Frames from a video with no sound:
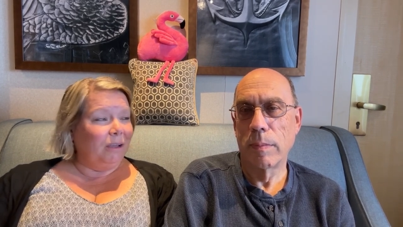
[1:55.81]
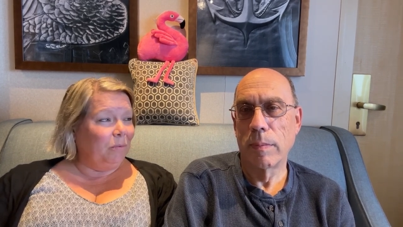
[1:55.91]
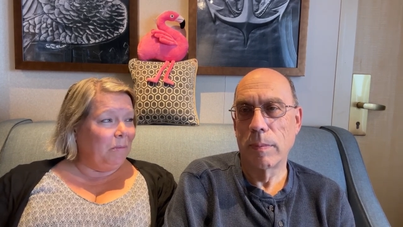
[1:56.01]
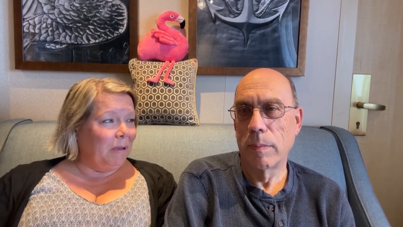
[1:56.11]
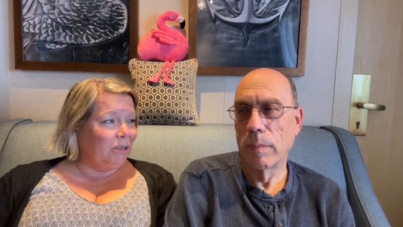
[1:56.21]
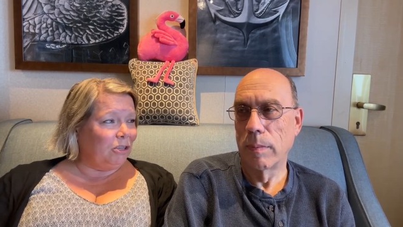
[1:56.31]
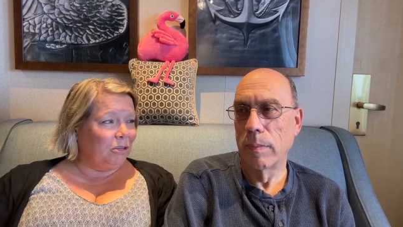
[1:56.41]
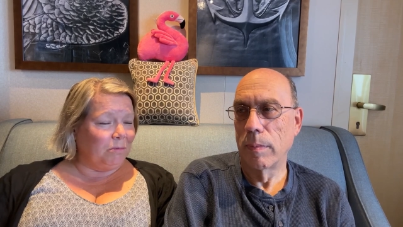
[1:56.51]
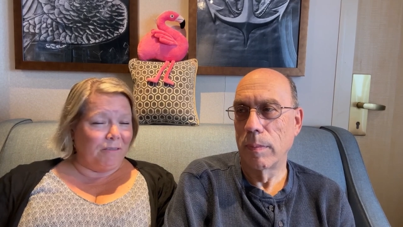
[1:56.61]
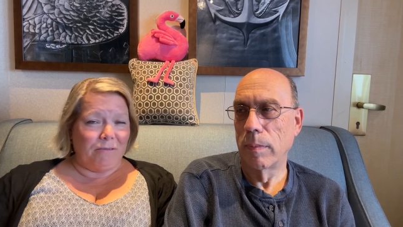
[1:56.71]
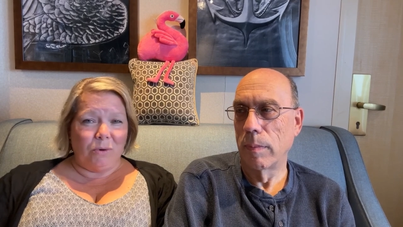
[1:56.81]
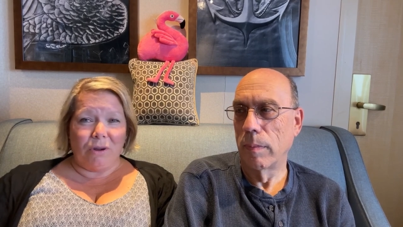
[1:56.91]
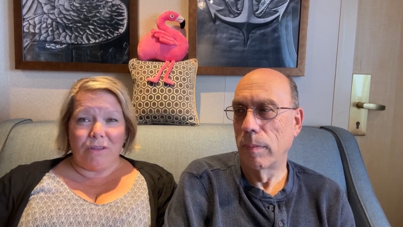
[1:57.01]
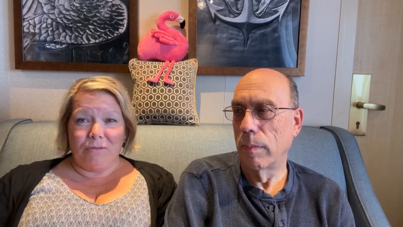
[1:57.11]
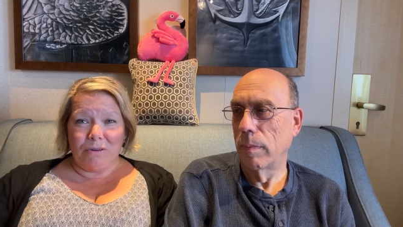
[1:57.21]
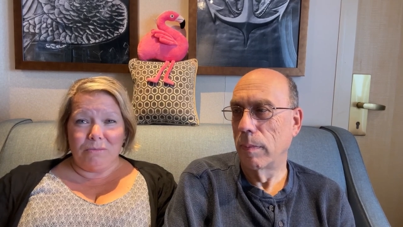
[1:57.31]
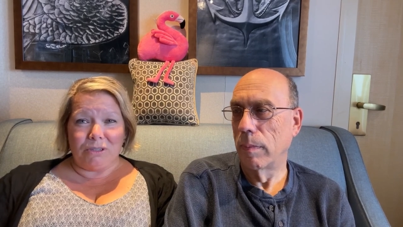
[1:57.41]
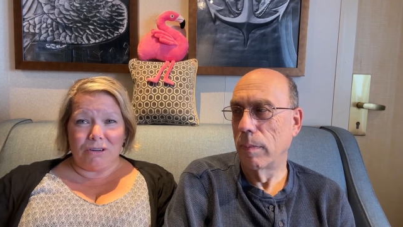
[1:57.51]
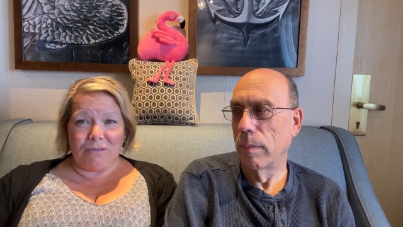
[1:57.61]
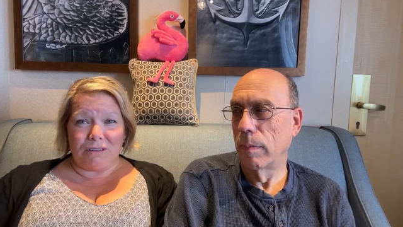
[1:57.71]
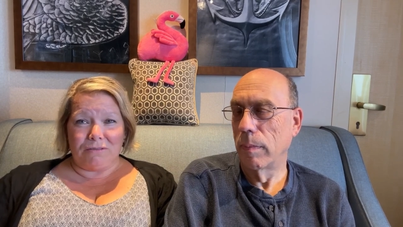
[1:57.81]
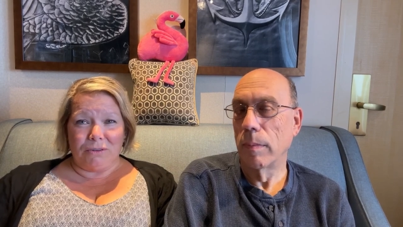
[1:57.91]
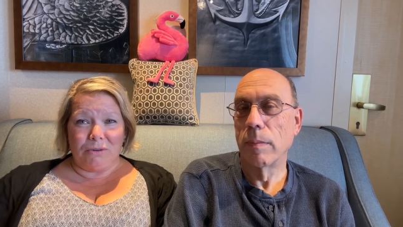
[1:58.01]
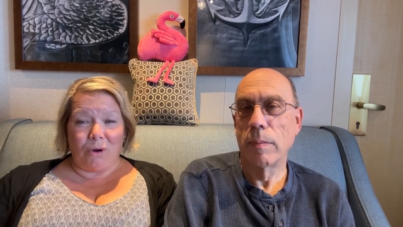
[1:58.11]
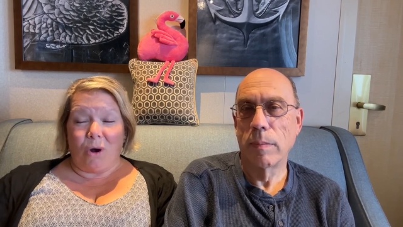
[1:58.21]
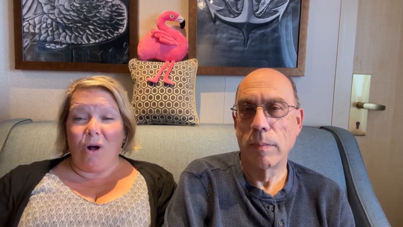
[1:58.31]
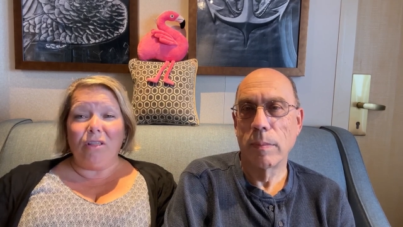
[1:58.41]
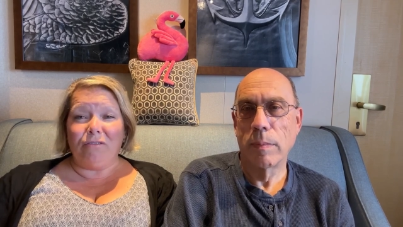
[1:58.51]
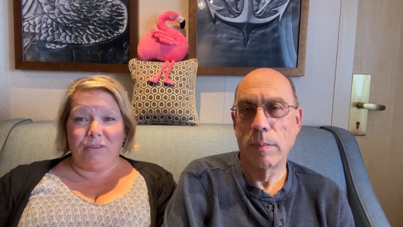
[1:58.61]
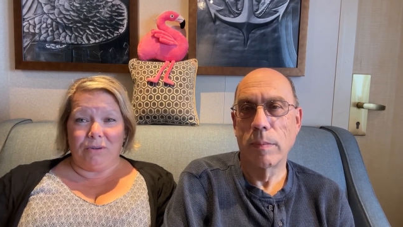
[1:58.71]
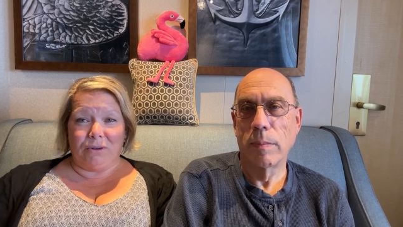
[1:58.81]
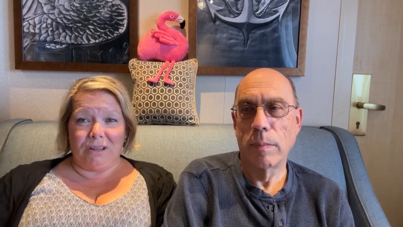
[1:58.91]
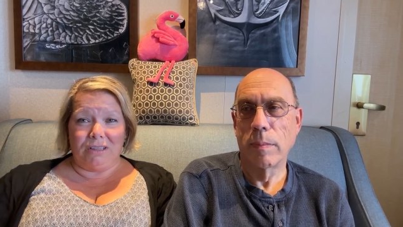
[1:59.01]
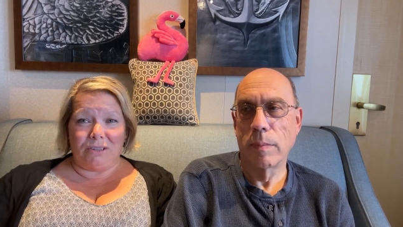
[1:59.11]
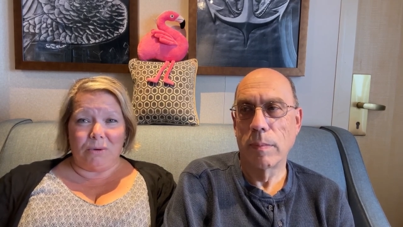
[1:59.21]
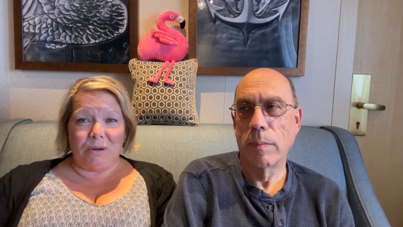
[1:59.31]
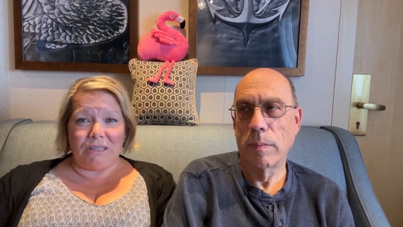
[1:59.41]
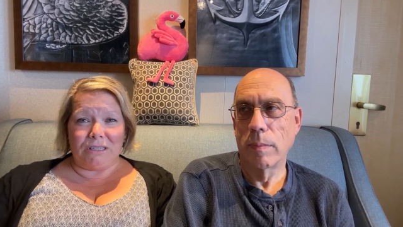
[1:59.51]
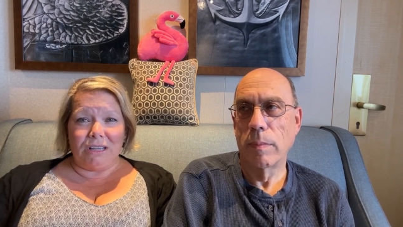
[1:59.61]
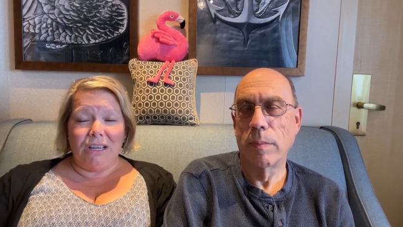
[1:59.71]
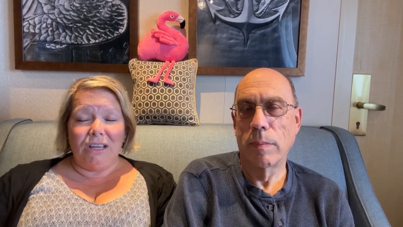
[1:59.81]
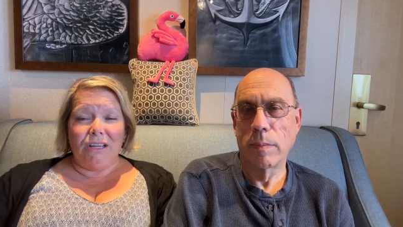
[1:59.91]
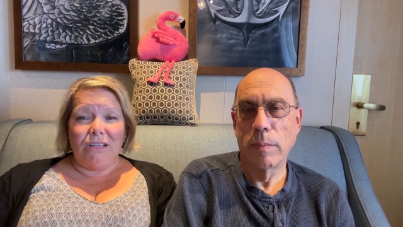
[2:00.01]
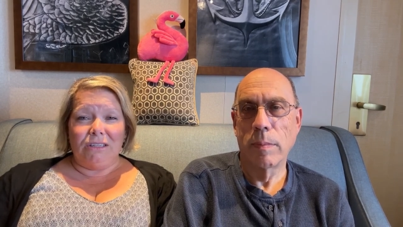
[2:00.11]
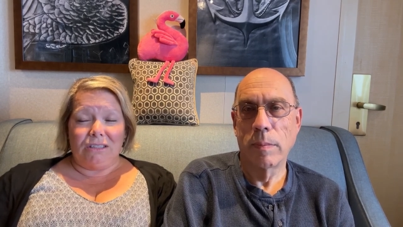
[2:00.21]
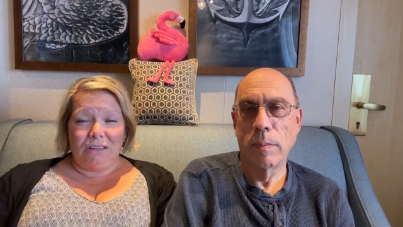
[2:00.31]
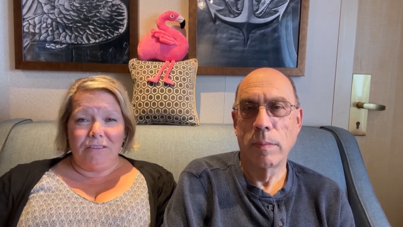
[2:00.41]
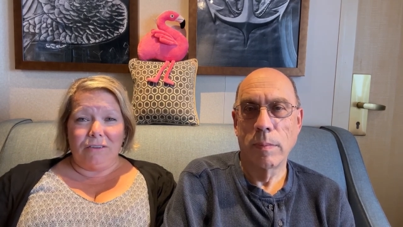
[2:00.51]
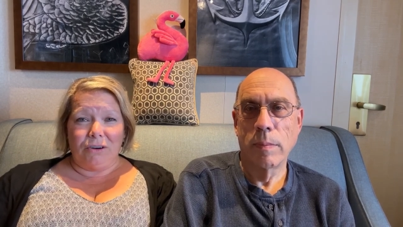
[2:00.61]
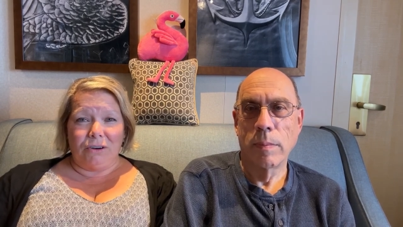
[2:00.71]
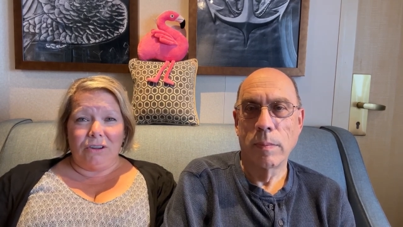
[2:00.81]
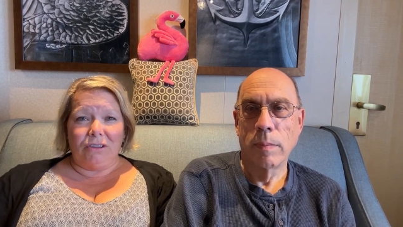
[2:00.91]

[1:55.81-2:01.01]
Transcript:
Speaker 1: We mentioned before the room service food, all the food is always delivered,